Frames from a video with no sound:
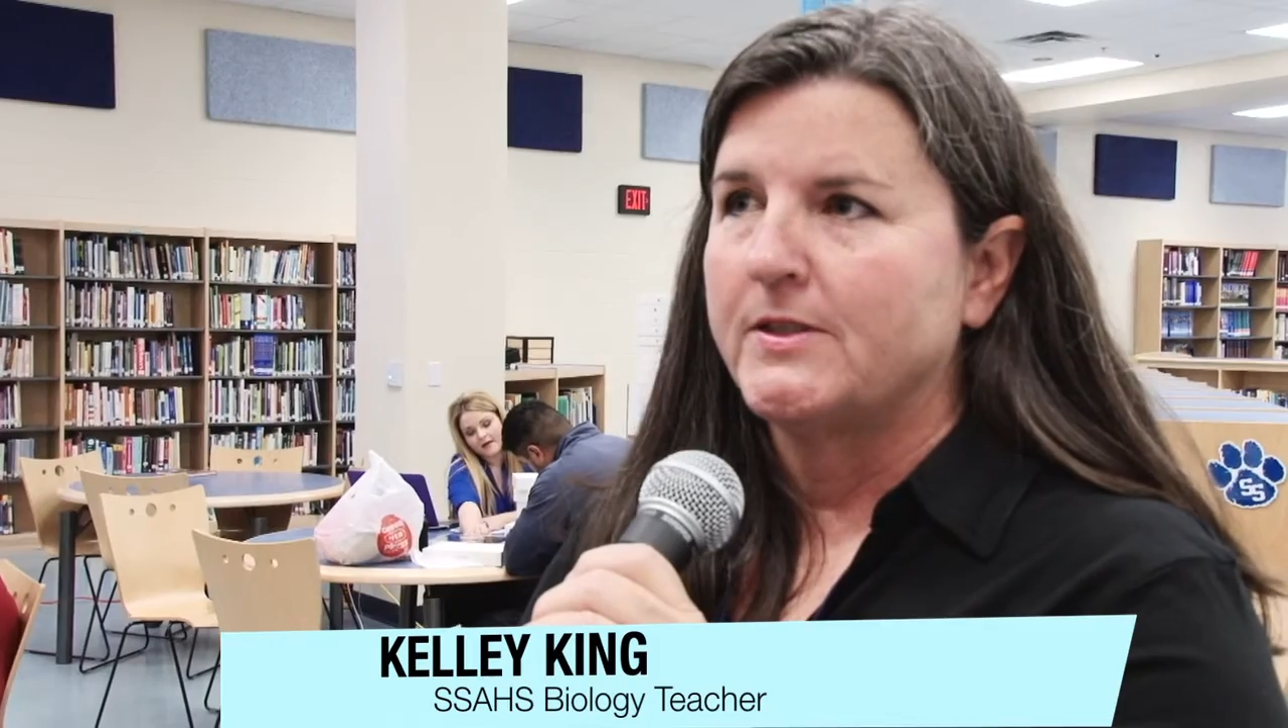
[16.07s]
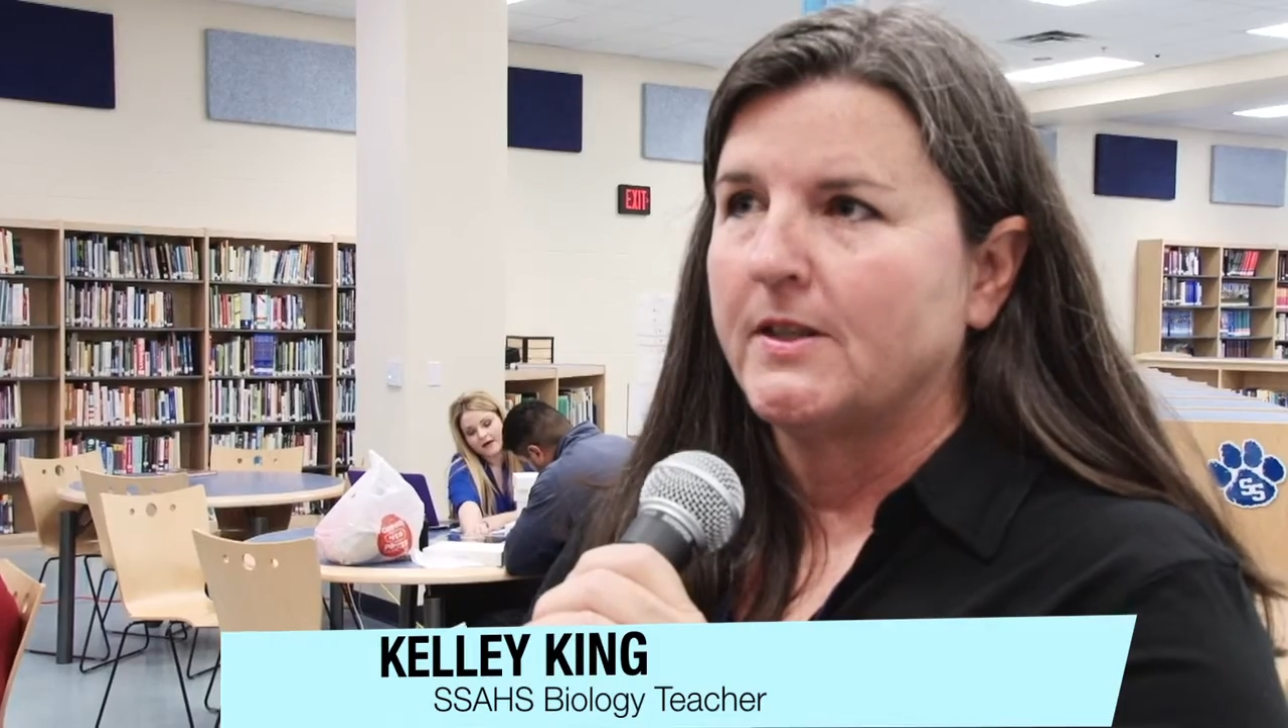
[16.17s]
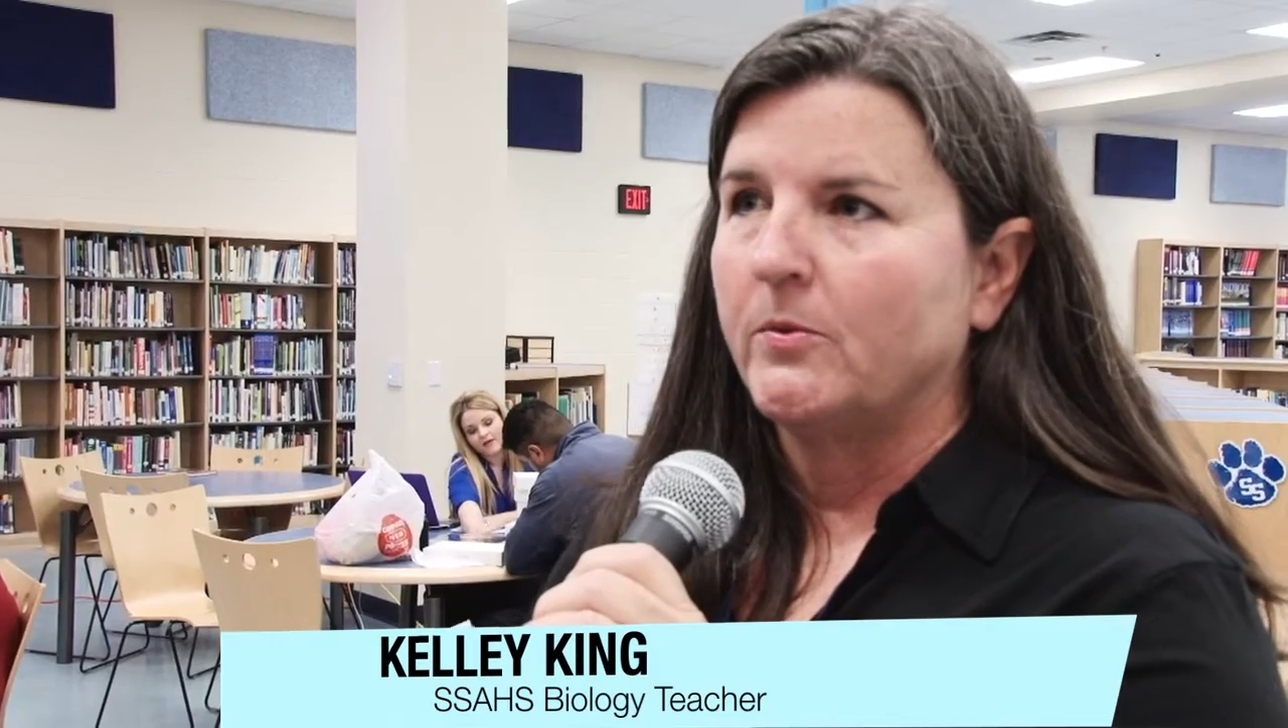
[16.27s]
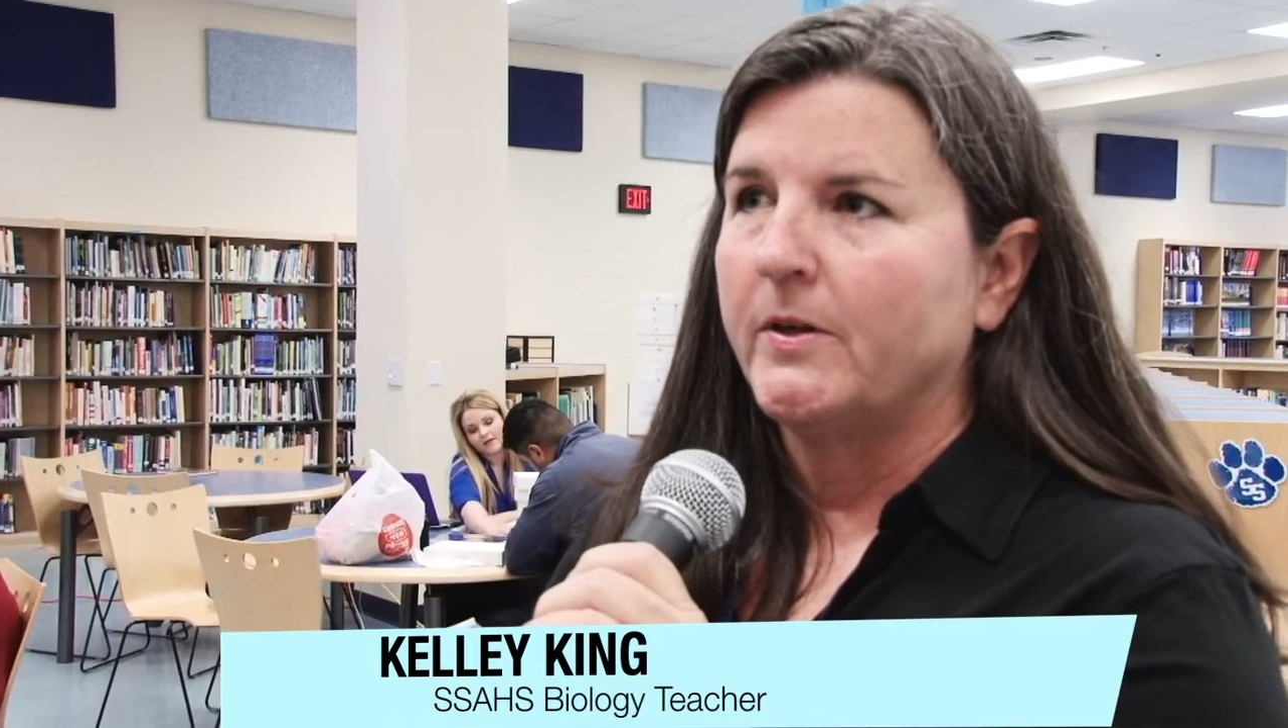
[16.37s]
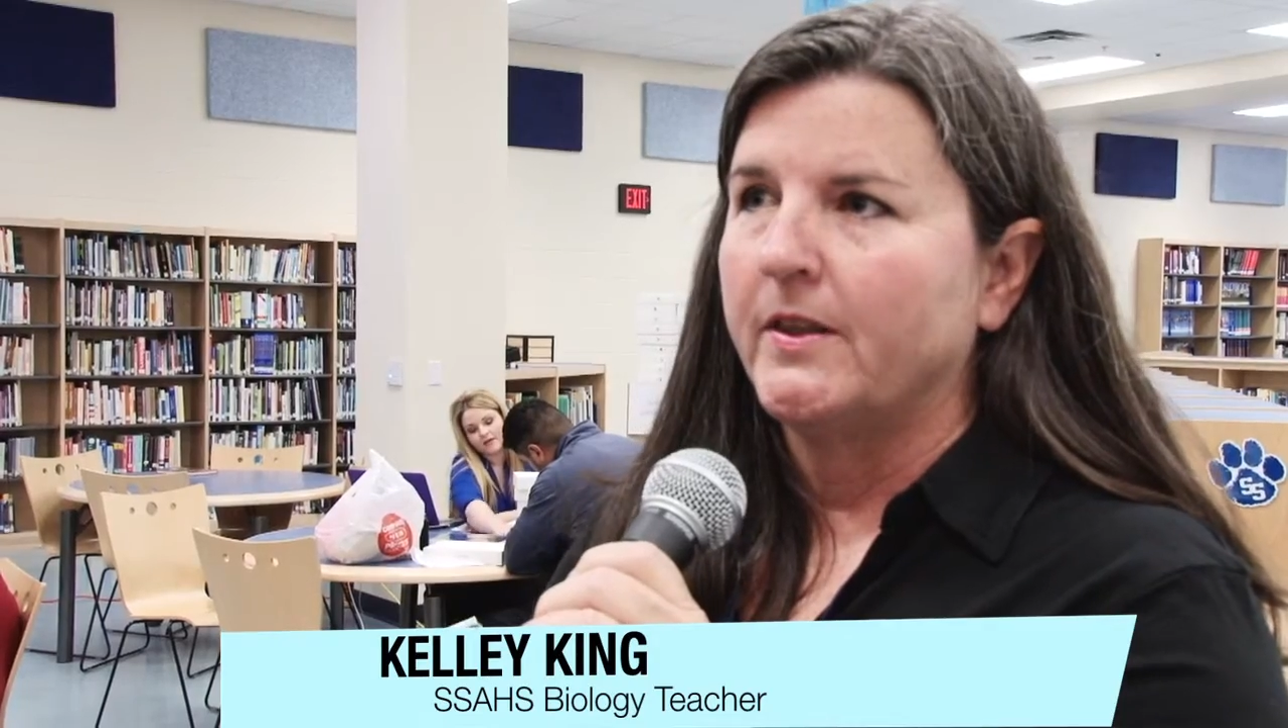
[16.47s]

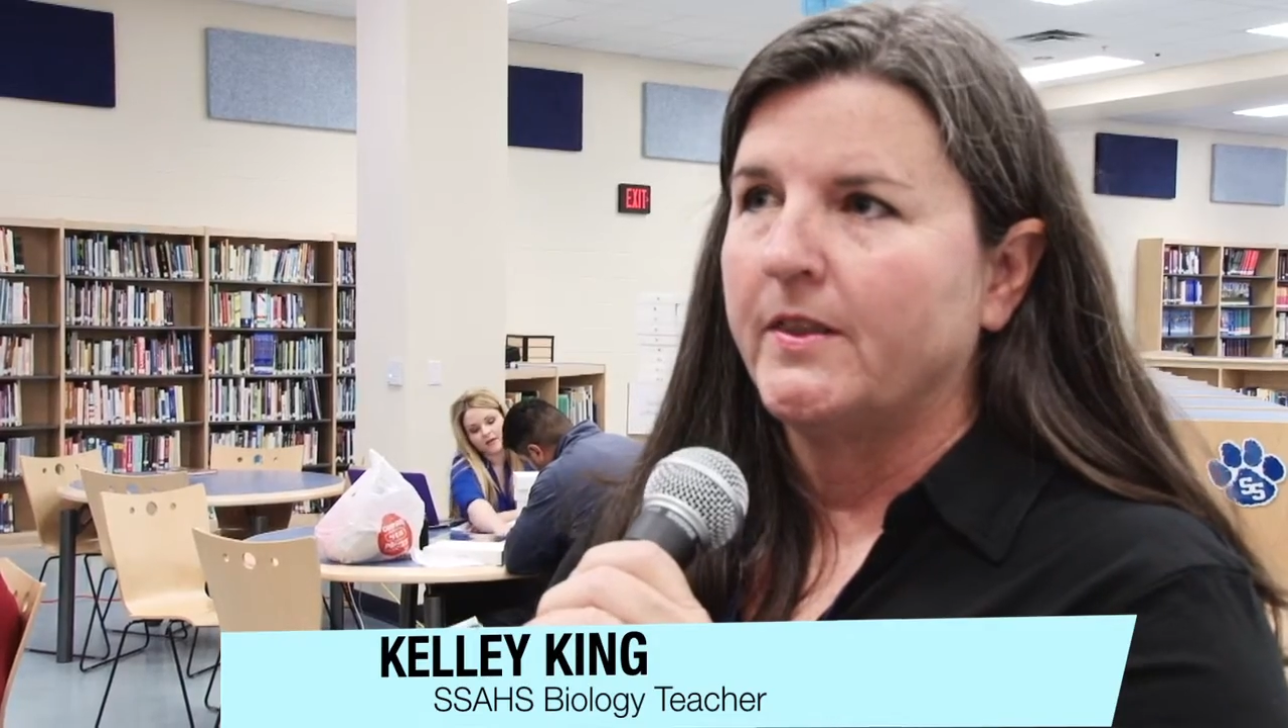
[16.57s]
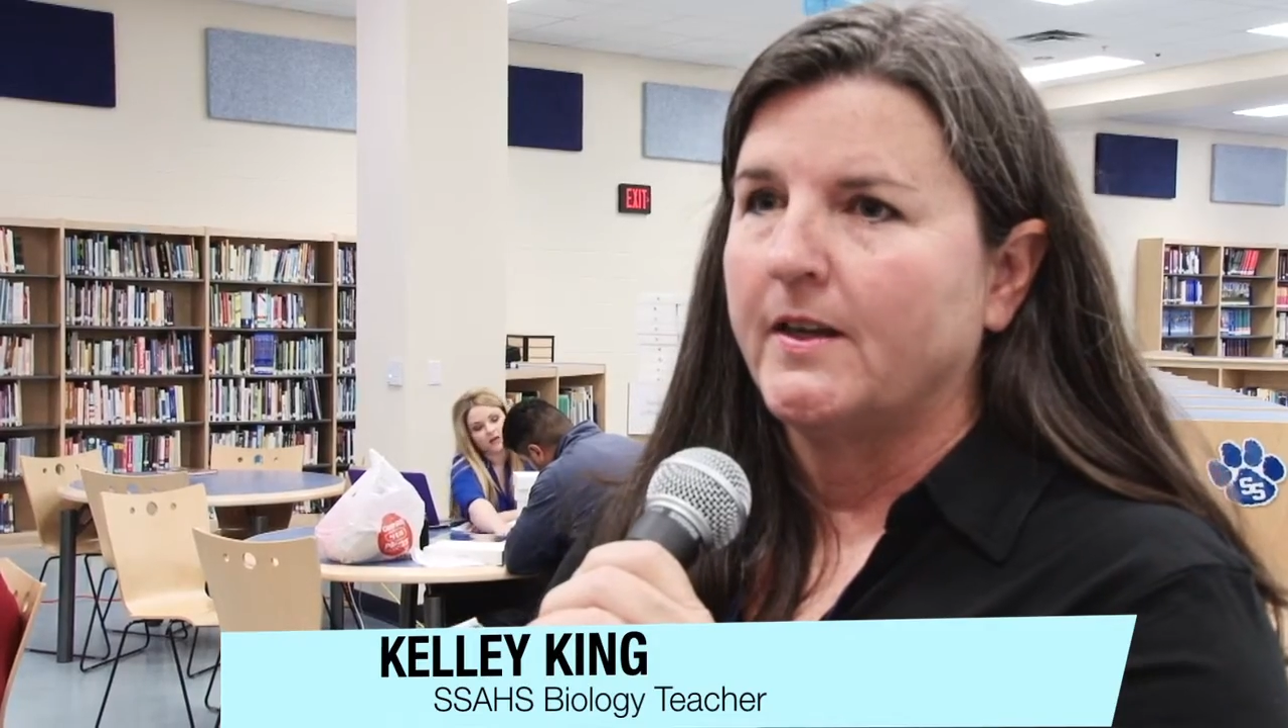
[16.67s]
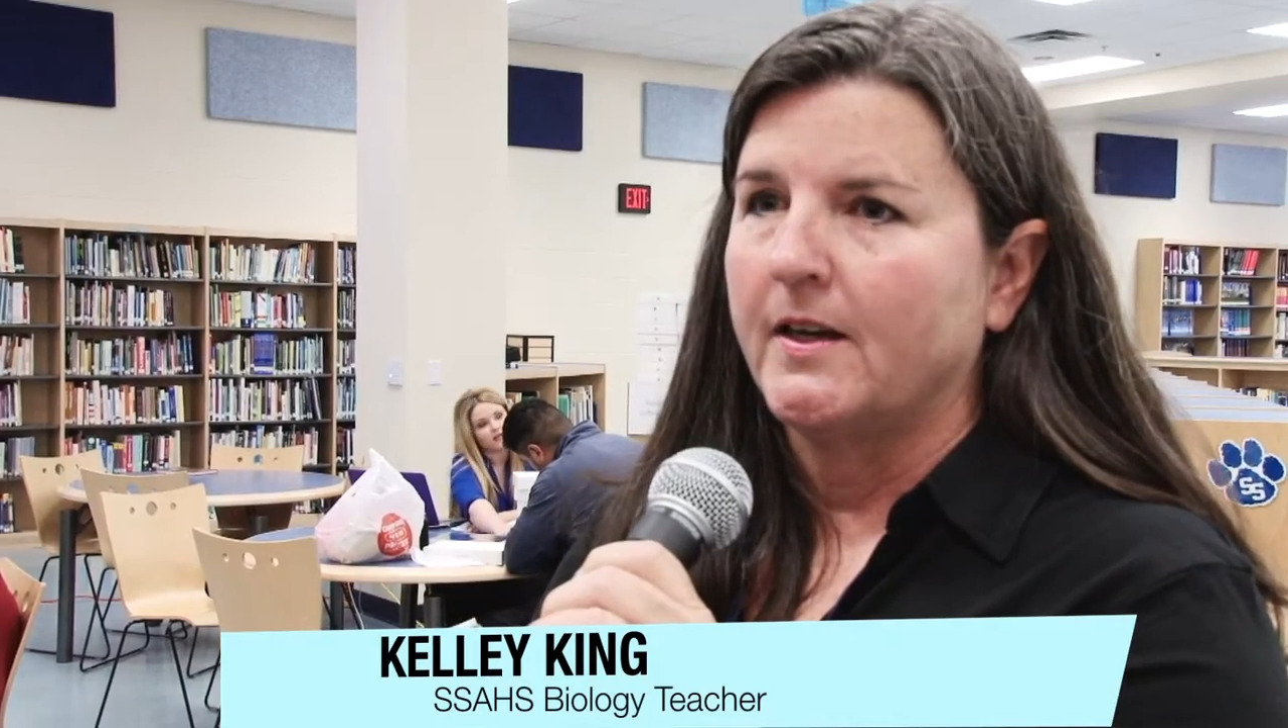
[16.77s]
it with